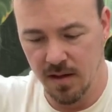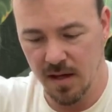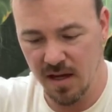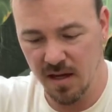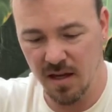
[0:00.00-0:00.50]

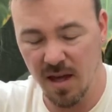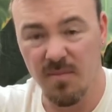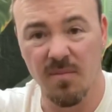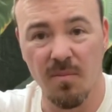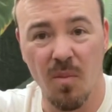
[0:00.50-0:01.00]
And you can keep
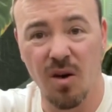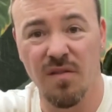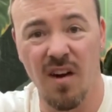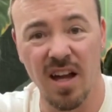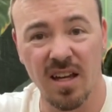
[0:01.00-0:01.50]

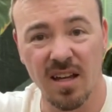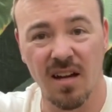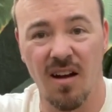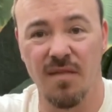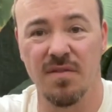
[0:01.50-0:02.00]
modifying it.
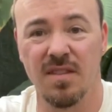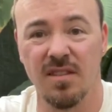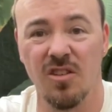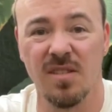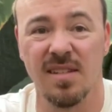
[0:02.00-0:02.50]
I
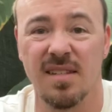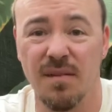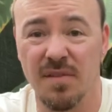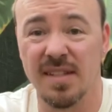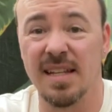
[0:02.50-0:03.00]
use this stuff
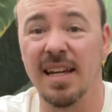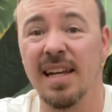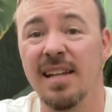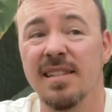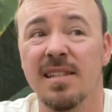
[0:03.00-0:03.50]
for
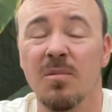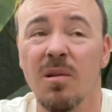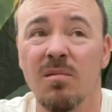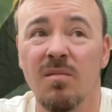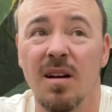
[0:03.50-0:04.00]
succulents as
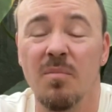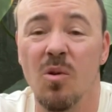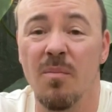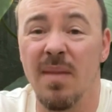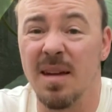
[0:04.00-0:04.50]
well. I
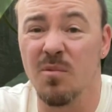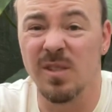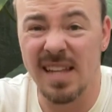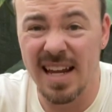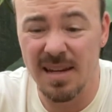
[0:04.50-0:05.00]
make it more
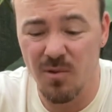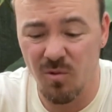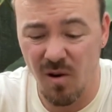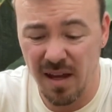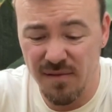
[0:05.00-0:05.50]
sandy, more
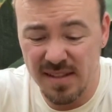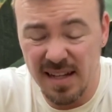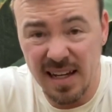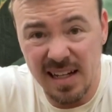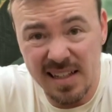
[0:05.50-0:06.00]
rocky for
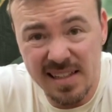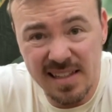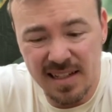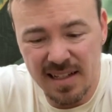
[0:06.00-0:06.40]
succulents.